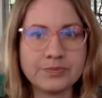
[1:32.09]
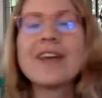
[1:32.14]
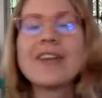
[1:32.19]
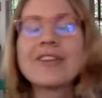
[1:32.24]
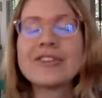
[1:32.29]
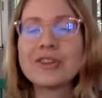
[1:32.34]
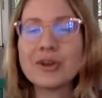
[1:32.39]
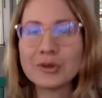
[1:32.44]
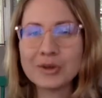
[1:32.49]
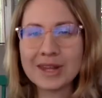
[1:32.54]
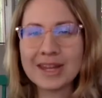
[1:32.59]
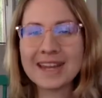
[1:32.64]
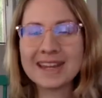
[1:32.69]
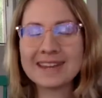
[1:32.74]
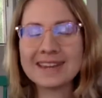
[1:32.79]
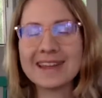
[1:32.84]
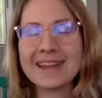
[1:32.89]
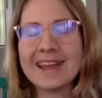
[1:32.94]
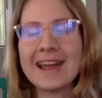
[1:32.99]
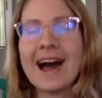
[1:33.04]
So
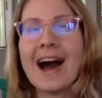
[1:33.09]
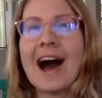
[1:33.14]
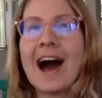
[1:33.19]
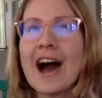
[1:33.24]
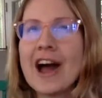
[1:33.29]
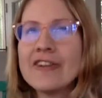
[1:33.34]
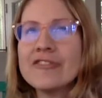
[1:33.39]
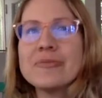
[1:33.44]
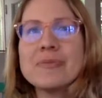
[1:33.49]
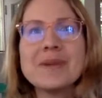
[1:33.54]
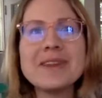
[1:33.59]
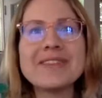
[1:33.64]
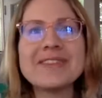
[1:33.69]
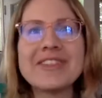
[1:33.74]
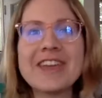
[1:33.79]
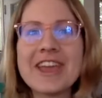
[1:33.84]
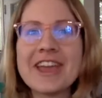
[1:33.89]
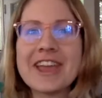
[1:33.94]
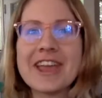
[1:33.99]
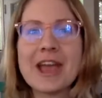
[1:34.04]
lately, I've been
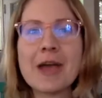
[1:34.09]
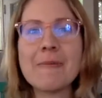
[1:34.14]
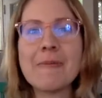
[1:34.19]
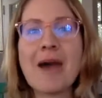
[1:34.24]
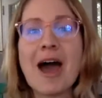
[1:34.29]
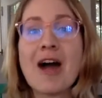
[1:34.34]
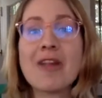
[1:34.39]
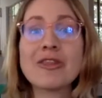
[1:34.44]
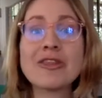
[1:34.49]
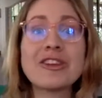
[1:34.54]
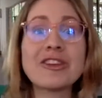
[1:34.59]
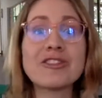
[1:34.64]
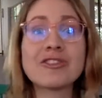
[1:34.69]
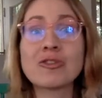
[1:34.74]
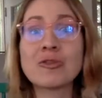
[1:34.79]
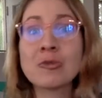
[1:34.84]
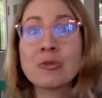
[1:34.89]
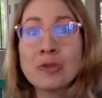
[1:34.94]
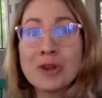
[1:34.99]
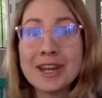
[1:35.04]
thinking about this
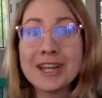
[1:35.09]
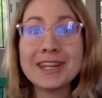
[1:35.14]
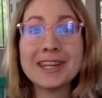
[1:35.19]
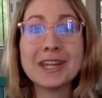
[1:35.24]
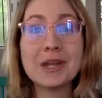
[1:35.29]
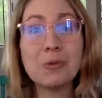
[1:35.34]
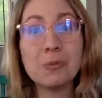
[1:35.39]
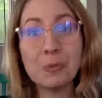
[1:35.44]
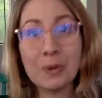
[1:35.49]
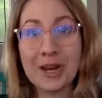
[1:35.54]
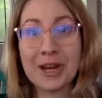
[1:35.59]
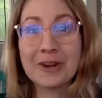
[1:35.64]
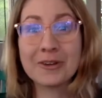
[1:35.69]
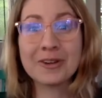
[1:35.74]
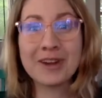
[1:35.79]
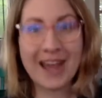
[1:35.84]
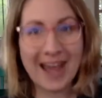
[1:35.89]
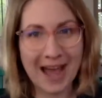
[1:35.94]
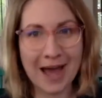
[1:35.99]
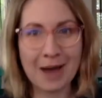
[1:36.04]
really
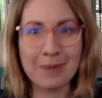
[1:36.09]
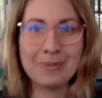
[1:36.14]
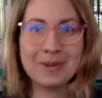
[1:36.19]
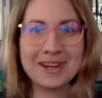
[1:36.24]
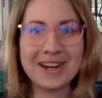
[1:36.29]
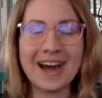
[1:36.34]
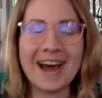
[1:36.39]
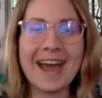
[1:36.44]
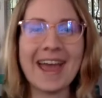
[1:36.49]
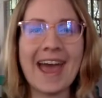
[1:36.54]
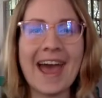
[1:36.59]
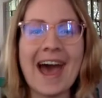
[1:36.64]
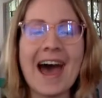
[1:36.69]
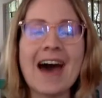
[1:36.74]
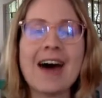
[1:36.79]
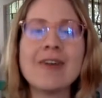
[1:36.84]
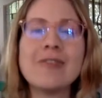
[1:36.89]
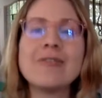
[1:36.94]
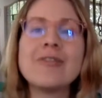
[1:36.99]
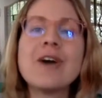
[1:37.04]
weird habit I
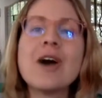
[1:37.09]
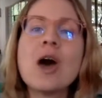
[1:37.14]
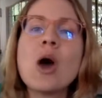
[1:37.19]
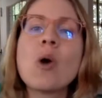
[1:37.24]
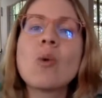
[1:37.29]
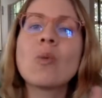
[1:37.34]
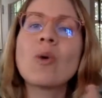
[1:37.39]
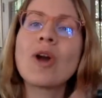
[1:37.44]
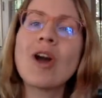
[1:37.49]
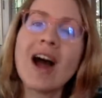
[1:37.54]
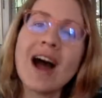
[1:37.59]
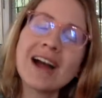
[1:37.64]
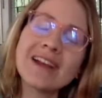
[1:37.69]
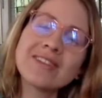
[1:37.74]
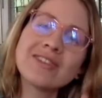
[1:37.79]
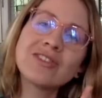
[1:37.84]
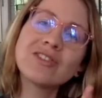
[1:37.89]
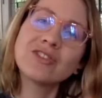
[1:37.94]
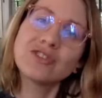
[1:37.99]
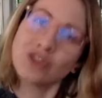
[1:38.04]
have where I
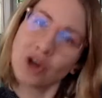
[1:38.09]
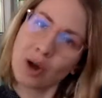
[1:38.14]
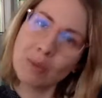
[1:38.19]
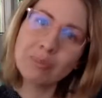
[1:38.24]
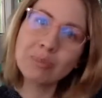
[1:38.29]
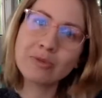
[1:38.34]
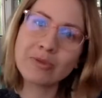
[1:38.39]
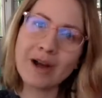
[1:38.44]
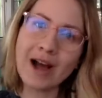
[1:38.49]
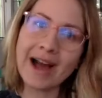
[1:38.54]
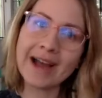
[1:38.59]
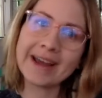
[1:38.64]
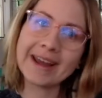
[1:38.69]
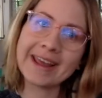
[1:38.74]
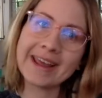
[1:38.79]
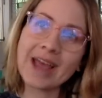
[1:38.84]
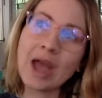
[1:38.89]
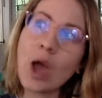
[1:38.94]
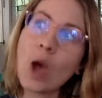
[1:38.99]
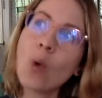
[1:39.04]
stop
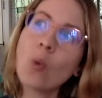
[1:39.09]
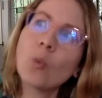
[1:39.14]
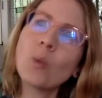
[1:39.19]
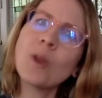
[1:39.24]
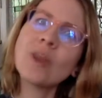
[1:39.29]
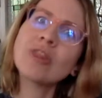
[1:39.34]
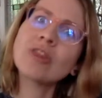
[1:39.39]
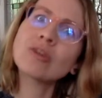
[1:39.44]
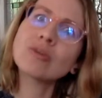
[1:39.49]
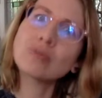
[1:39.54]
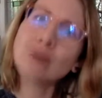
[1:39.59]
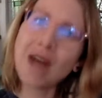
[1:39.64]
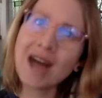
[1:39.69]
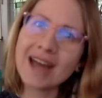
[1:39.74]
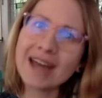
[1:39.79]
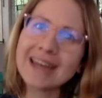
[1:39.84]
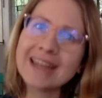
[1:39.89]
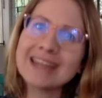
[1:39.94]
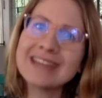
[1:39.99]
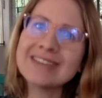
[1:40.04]
writing when the
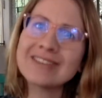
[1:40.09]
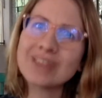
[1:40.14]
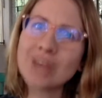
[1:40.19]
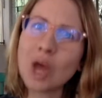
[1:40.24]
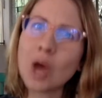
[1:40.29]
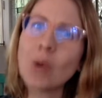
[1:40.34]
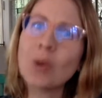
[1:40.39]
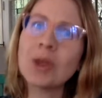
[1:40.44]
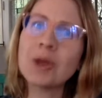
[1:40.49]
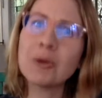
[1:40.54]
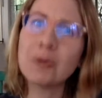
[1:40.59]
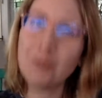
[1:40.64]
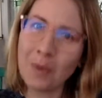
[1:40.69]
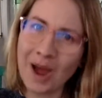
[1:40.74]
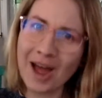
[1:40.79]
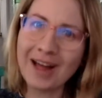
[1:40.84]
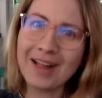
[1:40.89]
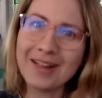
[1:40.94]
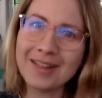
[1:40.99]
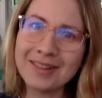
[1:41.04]
writing is going
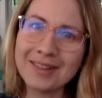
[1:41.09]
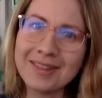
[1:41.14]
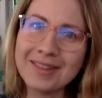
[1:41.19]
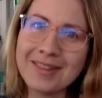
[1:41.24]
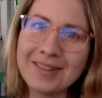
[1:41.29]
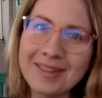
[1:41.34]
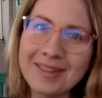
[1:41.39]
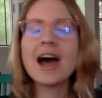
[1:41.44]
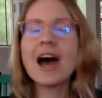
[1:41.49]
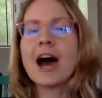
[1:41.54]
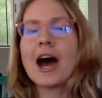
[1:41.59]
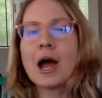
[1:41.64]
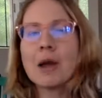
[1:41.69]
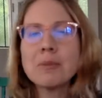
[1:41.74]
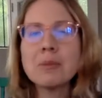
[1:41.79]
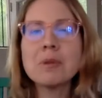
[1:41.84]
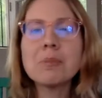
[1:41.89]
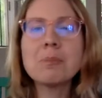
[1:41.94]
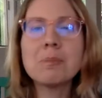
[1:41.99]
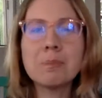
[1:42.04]
well. I'm
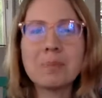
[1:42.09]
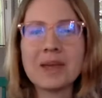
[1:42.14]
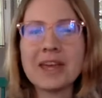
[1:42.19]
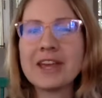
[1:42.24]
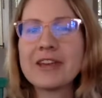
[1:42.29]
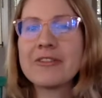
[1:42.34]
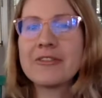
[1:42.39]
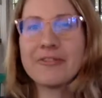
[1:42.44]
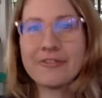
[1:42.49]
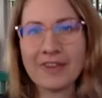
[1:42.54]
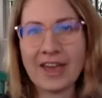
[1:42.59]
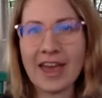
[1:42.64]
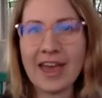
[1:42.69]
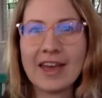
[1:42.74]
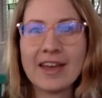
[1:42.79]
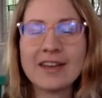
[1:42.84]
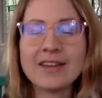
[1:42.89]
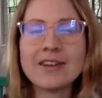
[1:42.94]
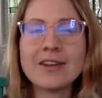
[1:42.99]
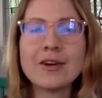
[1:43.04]
a big
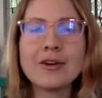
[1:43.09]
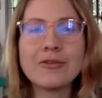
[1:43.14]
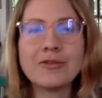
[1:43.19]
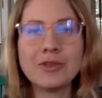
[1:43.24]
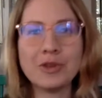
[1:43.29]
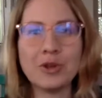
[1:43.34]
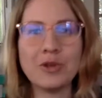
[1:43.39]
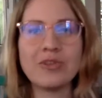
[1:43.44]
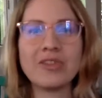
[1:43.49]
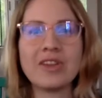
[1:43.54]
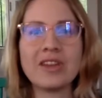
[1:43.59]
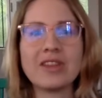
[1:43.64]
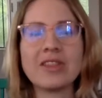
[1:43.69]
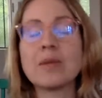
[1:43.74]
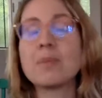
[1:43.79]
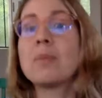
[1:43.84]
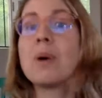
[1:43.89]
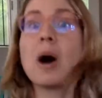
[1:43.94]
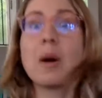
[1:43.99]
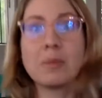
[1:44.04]
fan of using
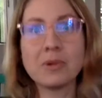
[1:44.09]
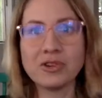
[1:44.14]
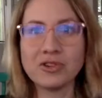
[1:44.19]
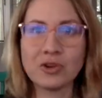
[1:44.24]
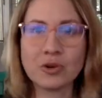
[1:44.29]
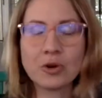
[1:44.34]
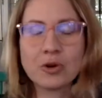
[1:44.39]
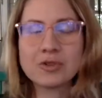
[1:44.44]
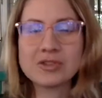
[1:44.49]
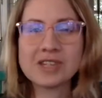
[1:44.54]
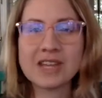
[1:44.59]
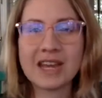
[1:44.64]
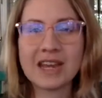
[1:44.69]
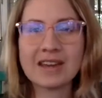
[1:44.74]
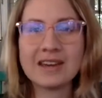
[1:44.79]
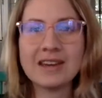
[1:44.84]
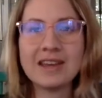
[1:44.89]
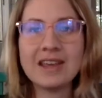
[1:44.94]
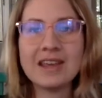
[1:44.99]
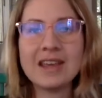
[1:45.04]
the Pomodoro
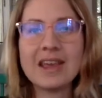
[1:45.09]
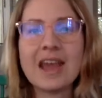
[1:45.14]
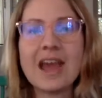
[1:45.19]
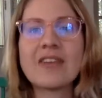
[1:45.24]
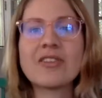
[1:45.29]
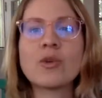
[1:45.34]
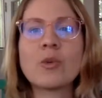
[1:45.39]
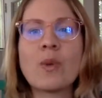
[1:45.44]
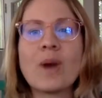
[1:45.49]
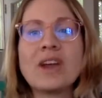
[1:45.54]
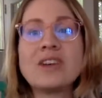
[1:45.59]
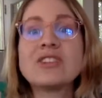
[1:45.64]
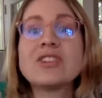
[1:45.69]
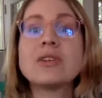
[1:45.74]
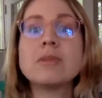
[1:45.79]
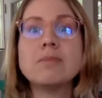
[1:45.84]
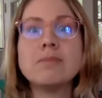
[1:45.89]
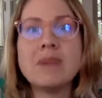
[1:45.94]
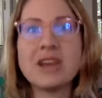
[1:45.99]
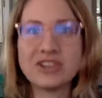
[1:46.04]
technique as a way
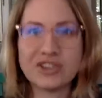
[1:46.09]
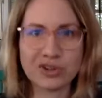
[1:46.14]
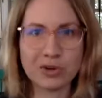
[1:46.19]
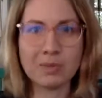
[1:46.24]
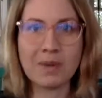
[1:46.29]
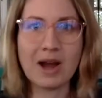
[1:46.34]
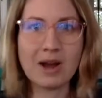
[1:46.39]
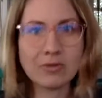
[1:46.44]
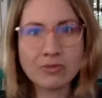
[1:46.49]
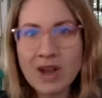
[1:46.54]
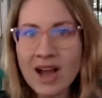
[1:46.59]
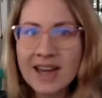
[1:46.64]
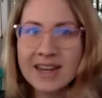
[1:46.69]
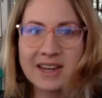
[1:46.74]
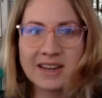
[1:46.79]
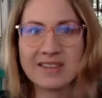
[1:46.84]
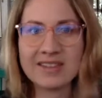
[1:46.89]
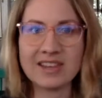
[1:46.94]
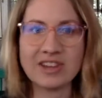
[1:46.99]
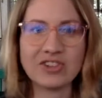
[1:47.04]
to measure my
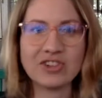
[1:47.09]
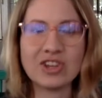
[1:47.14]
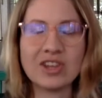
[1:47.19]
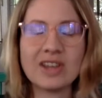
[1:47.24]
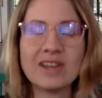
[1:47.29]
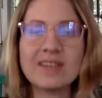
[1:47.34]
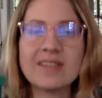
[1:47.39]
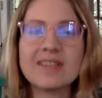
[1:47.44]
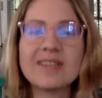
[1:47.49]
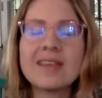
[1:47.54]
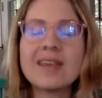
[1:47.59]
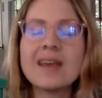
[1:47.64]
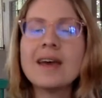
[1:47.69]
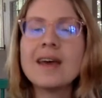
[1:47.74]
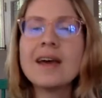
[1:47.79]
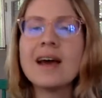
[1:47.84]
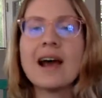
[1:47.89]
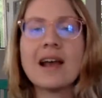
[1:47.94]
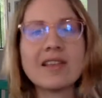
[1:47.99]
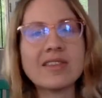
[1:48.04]
writing sessions.
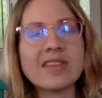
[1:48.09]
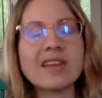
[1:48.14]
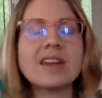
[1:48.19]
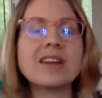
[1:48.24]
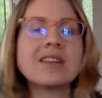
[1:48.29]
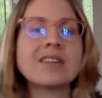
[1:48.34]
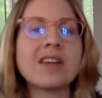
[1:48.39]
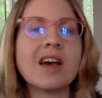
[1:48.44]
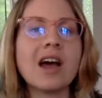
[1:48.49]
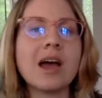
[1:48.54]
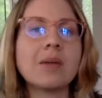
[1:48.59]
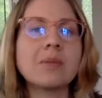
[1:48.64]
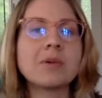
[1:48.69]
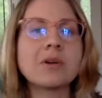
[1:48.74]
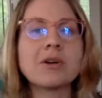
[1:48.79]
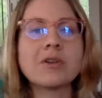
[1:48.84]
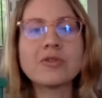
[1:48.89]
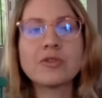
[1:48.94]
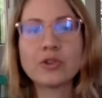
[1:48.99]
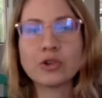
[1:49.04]
I set a
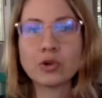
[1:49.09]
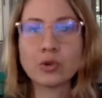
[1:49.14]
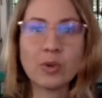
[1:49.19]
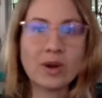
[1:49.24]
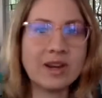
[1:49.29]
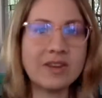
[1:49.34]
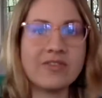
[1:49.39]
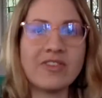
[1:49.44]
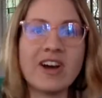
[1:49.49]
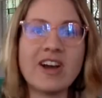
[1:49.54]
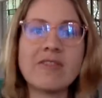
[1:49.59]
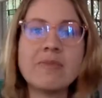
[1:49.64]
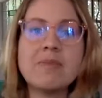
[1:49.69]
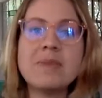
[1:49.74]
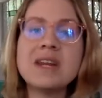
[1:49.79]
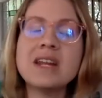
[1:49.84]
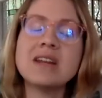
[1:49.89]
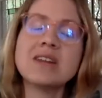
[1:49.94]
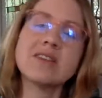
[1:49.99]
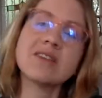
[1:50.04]
timer for 25
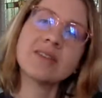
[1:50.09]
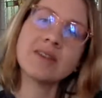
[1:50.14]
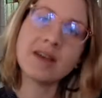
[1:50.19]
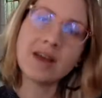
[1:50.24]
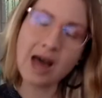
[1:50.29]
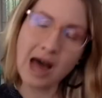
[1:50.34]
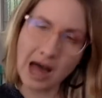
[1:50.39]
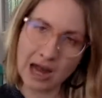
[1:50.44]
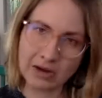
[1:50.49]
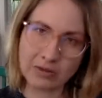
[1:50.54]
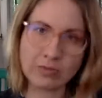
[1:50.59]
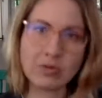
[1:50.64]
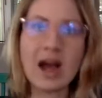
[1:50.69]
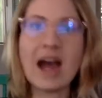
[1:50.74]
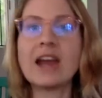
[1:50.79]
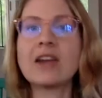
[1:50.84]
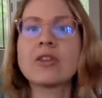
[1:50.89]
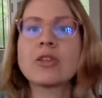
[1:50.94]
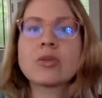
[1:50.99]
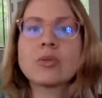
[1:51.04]
minutes, I
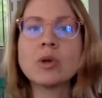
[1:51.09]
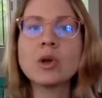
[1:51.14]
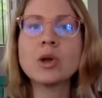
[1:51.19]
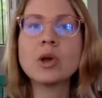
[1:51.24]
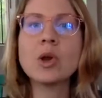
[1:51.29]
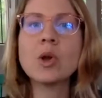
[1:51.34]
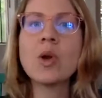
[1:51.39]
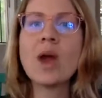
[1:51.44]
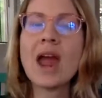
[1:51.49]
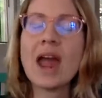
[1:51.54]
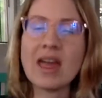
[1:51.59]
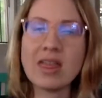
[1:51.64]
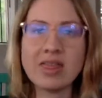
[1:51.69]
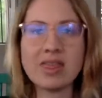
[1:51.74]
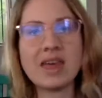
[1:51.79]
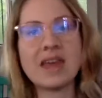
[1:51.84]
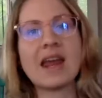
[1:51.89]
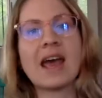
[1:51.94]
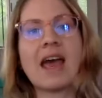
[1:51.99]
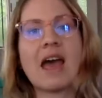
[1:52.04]
write through, and
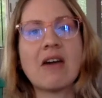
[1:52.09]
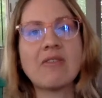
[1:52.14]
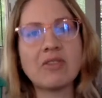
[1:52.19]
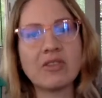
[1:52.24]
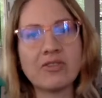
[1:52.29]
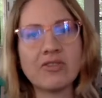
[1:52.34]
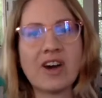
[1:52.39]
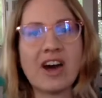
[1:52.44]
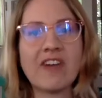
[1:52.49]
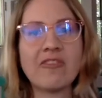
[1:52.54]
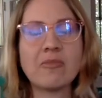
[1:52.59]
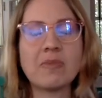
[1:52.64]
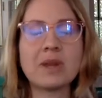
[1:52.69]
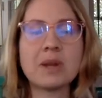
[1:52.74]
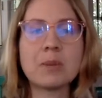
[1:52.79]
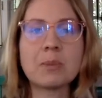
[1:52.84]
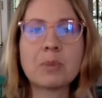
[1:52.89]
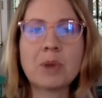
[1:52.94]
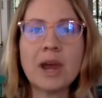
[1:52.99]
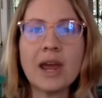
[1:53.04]
then I have a
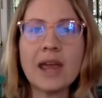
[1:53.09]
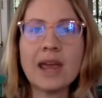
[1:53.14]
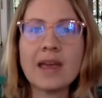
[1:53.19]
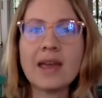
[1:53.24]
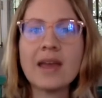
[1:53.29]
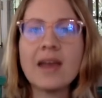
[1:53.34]
5-minute break.